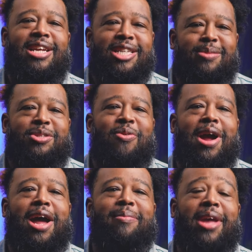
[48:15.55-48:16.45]

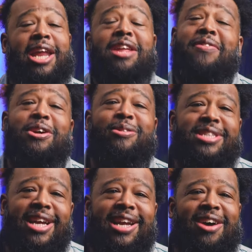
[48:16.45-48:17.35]
subscribe, and even go
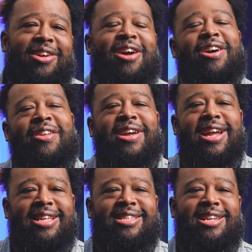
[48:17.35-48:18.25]
check out our other
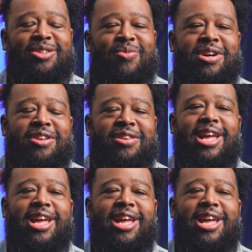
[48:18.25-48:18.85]
content as well.